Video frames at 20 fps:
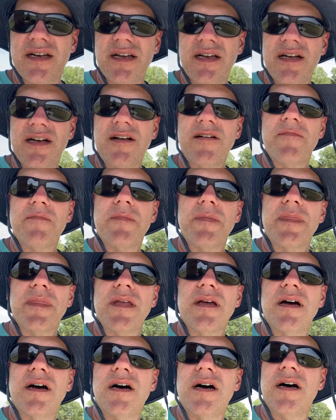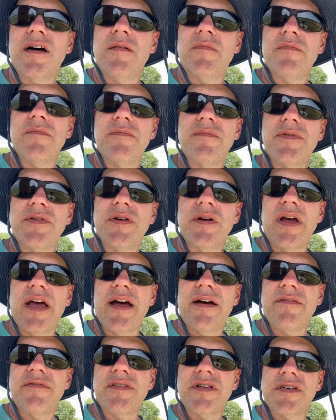to
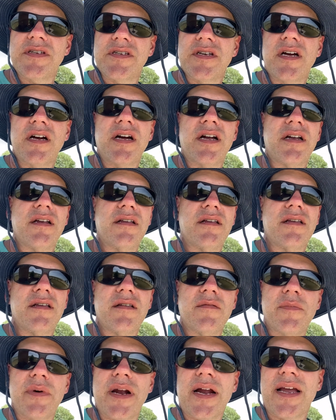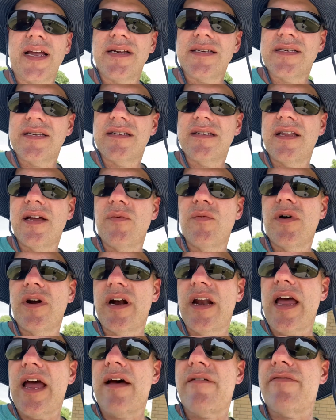have the sun, but I guess they wanted
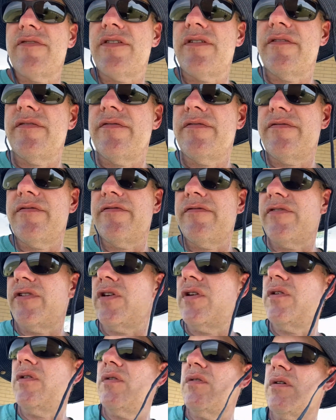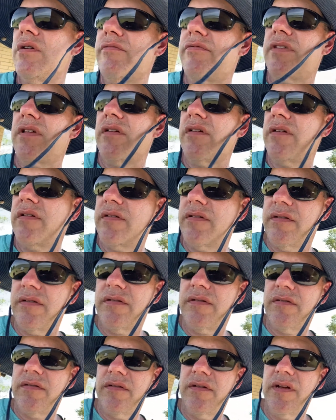to have the view of the
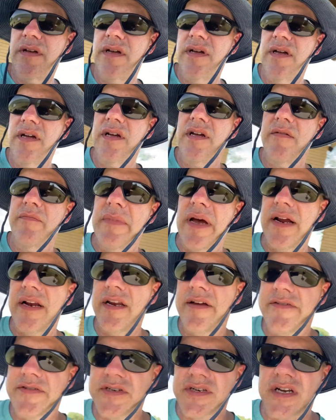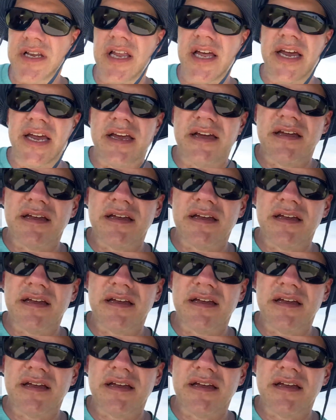magnificent lake.